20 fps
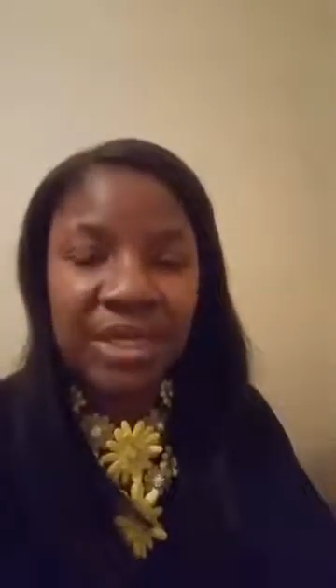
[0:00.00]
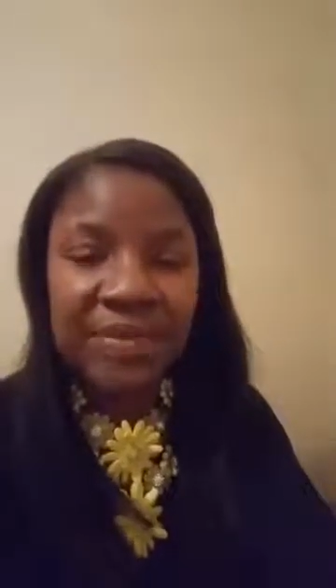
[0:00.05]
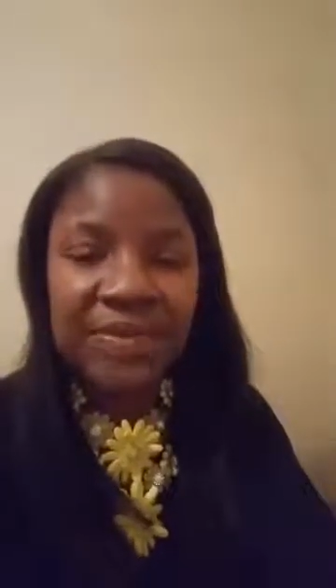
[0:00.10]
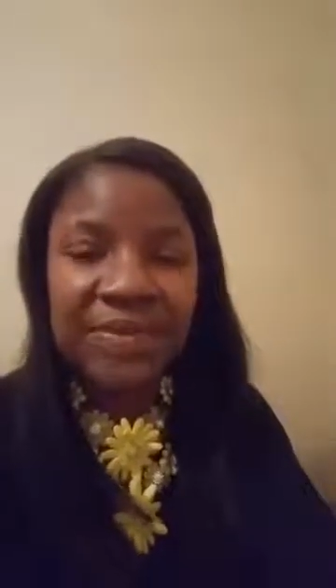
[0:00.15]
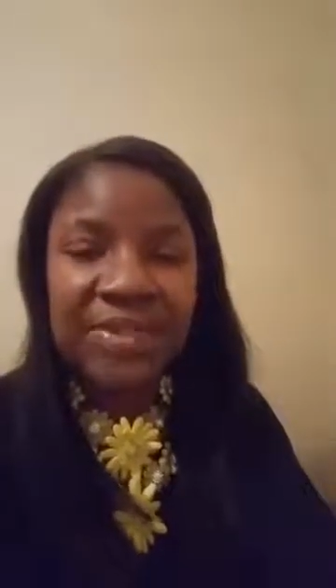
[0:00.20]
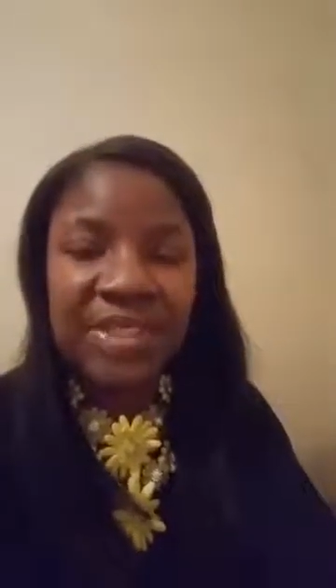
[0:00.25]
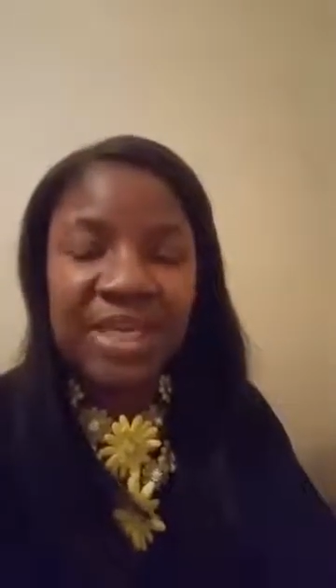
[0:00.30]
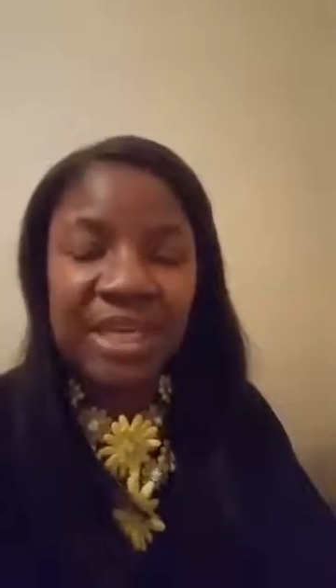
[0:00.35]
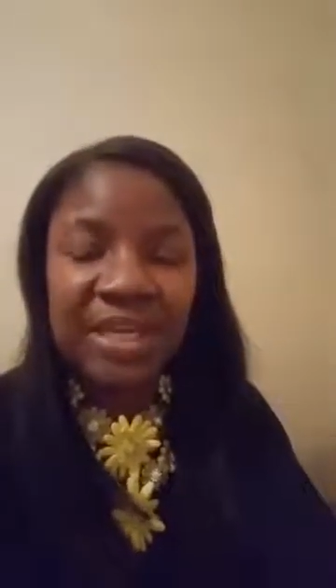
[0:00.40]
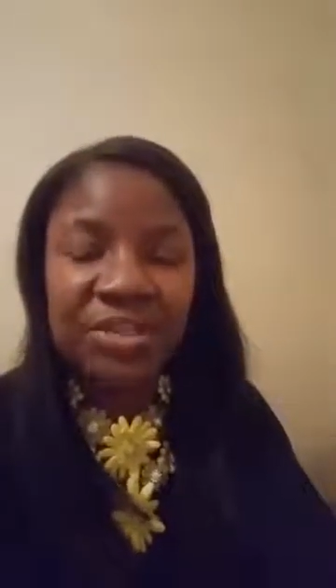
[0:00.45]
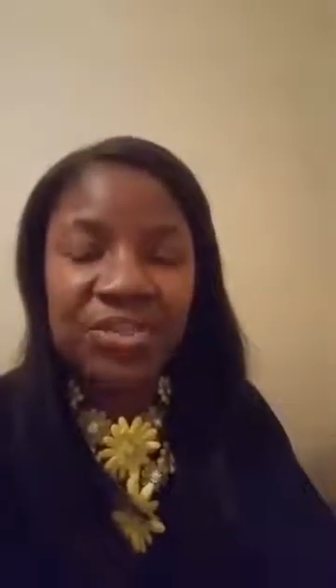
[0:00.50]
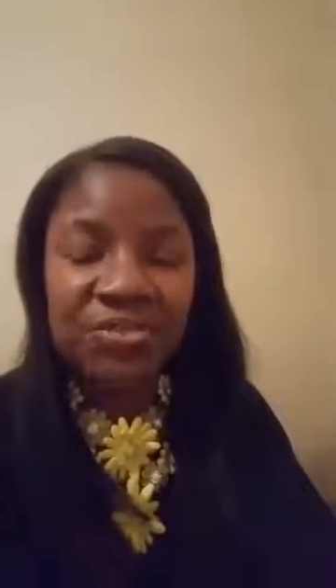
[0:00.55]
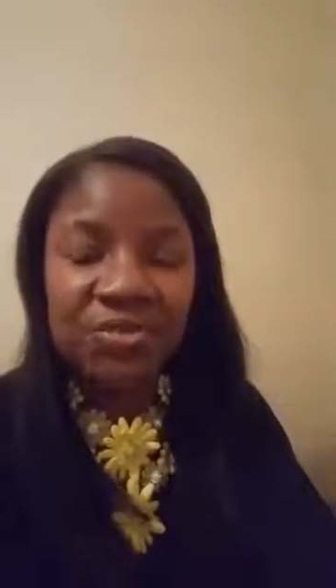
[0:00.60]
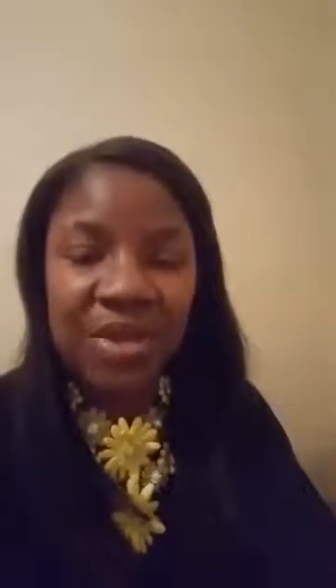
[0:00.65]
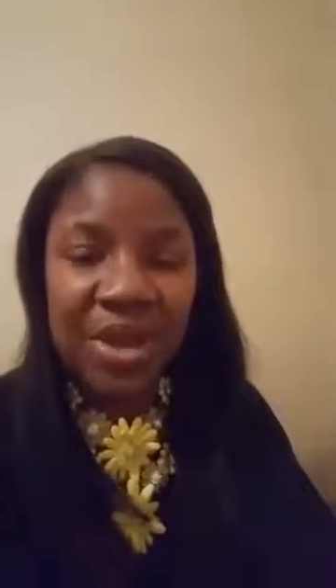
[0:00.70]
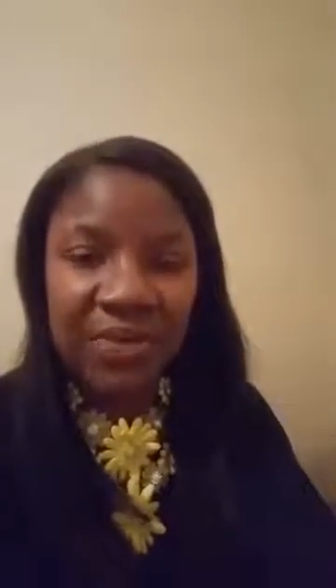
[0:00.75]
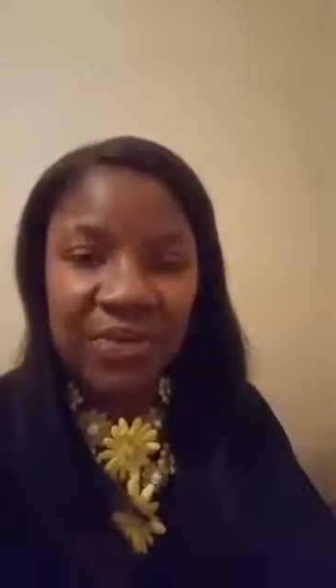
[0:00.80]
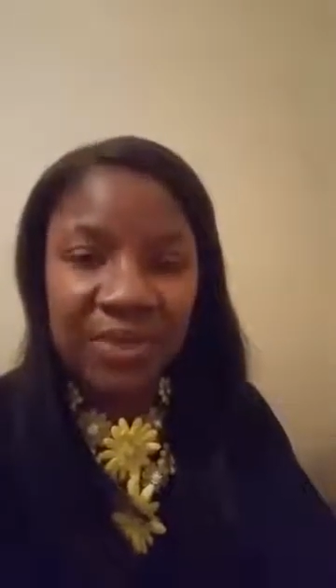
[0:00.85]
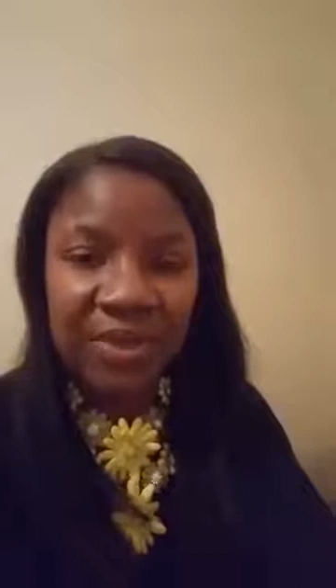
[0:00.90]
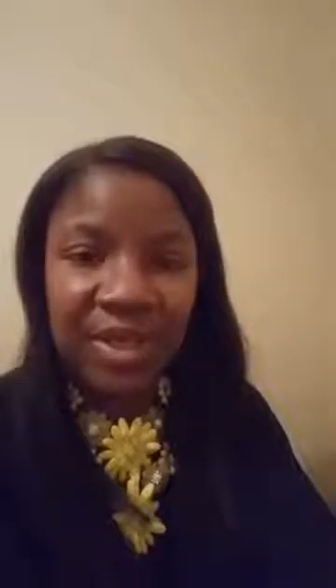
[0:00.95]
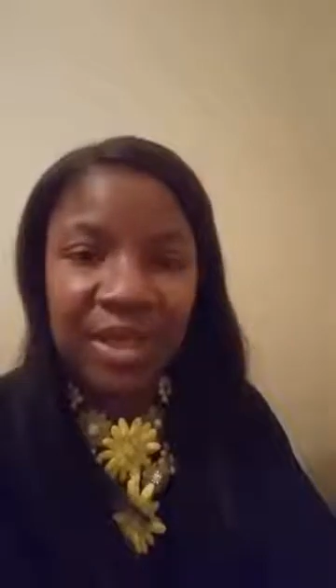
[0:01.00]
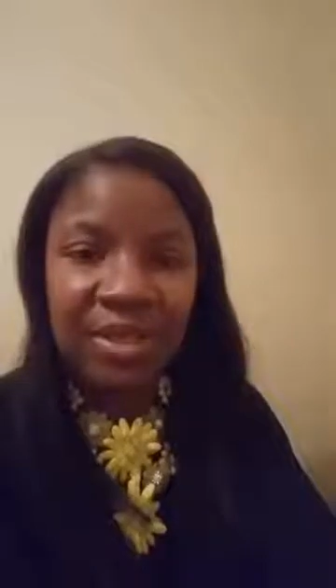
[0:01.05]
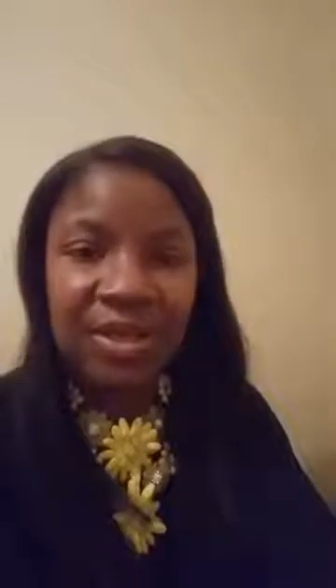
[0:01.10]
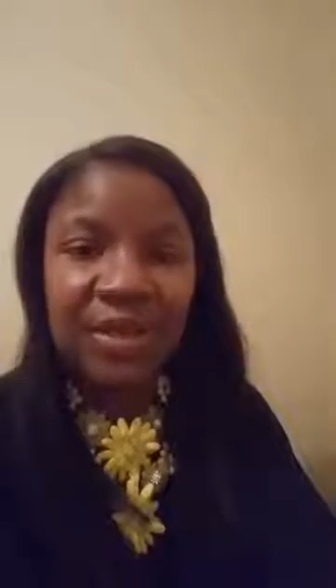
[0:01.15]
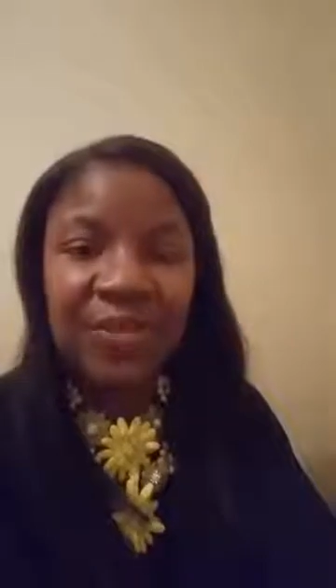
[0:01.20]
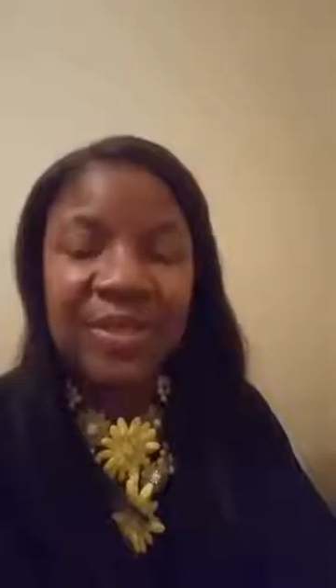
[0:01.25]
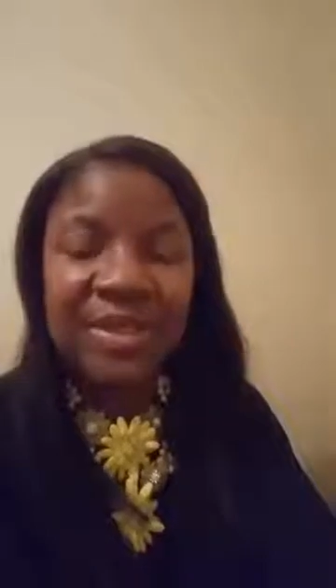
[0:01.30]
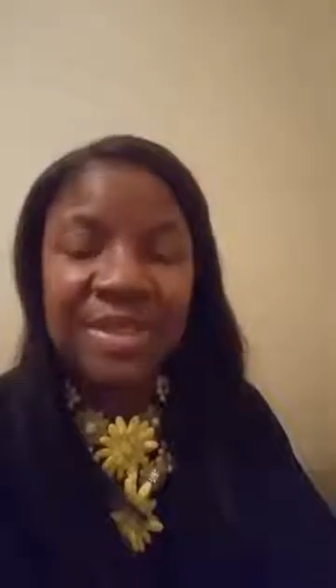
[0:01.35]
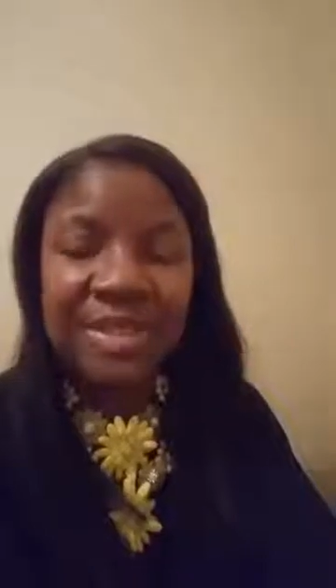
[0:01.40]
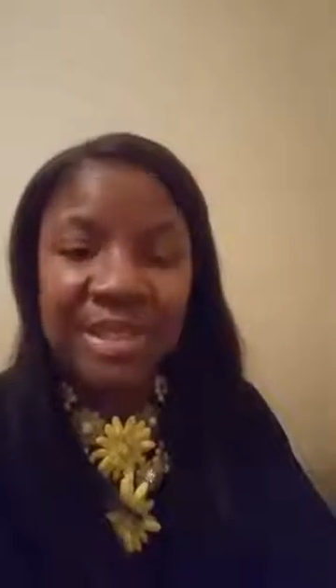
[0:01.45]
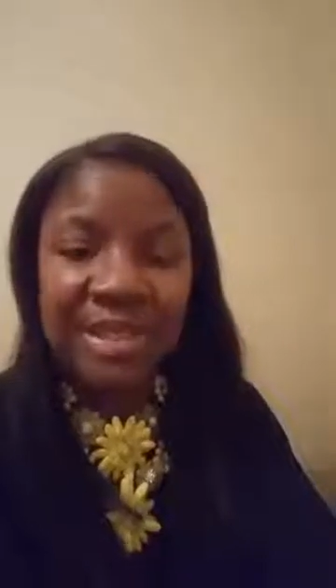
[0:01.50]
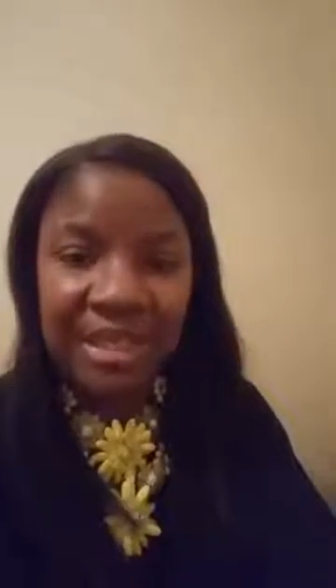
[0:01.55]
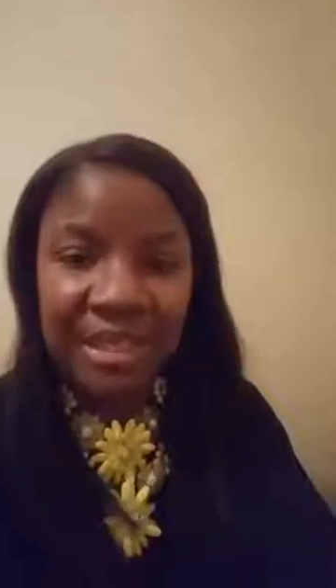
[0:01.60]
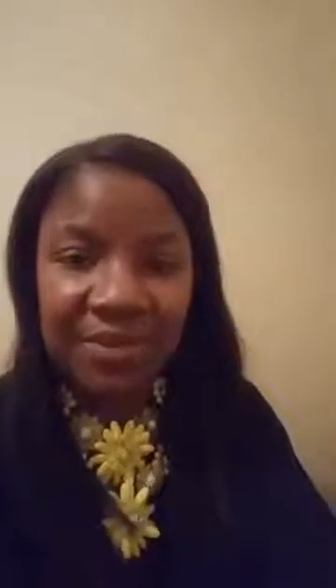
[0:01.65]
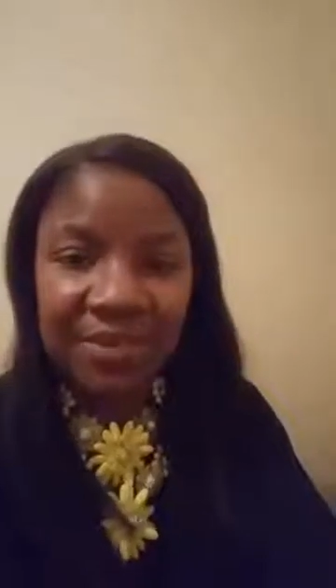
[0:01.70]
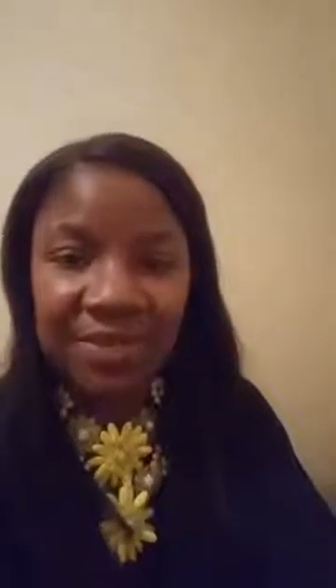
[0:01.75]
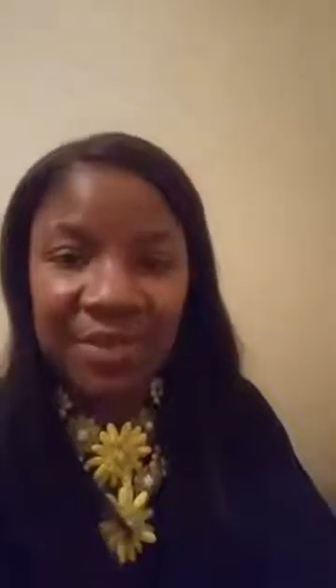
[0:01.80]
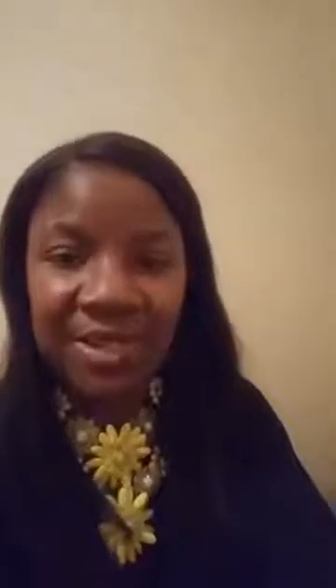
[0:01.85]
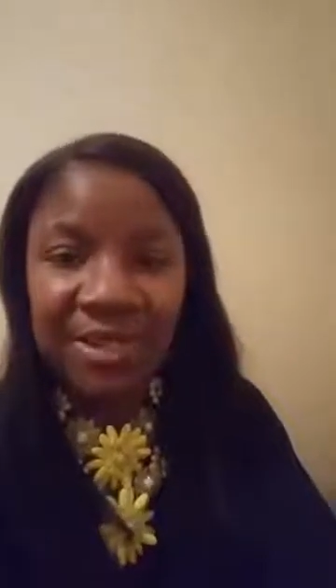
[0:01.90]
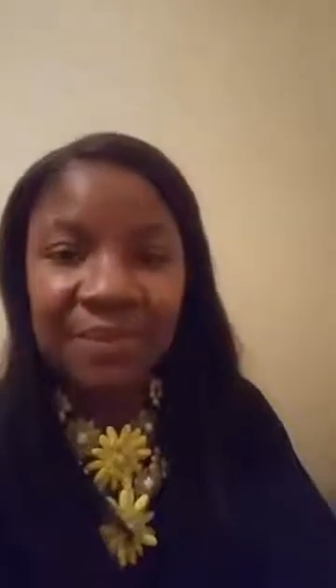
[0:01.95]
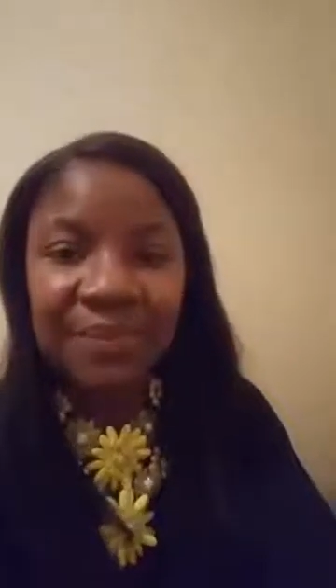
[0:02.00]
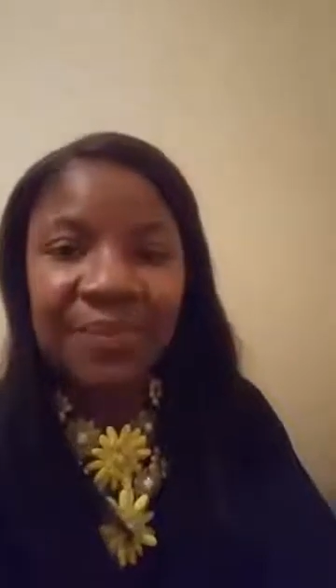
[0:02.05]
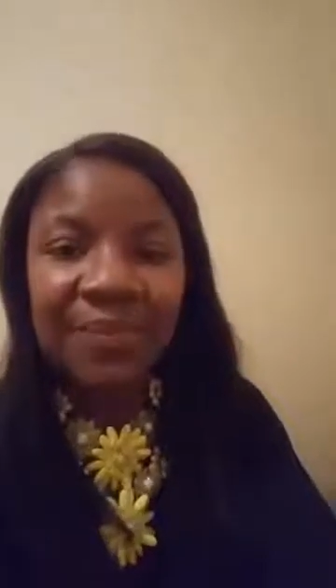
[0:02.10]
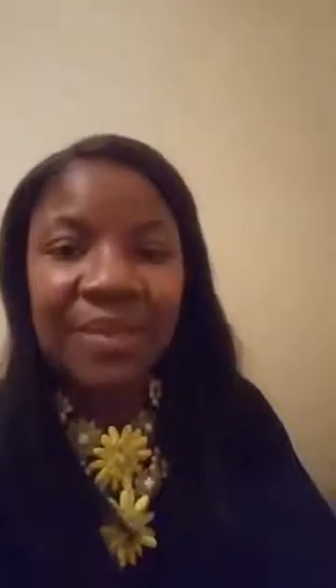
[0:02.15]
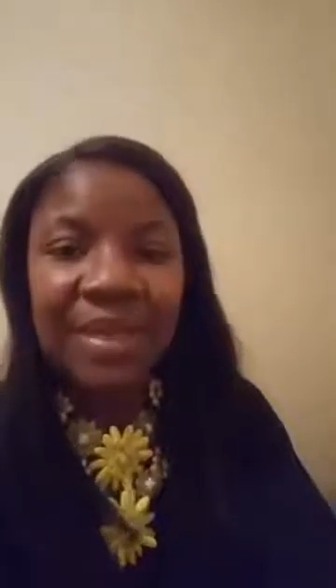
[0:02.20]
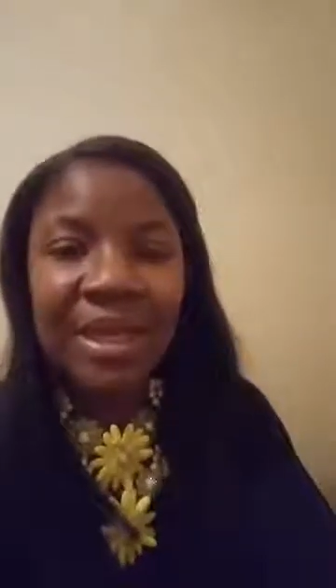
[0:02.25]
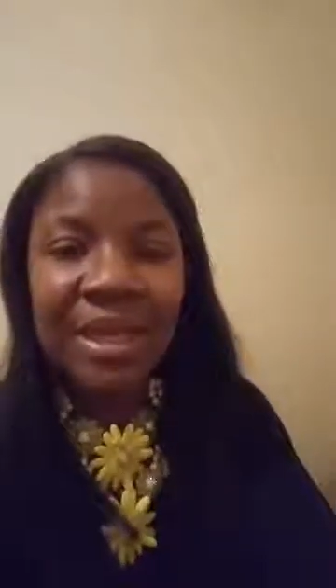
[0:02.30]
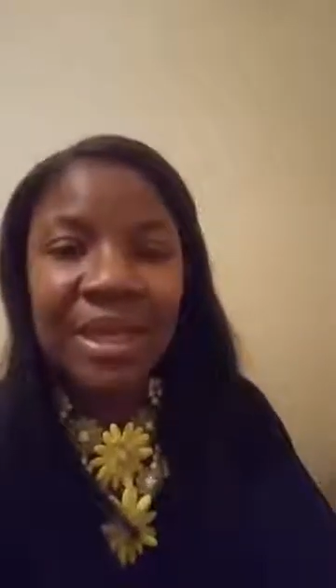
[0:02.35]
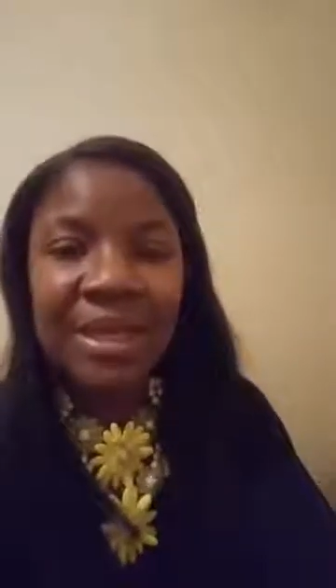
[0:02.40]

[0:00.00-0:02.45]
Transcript: of sex trafficking on this evening.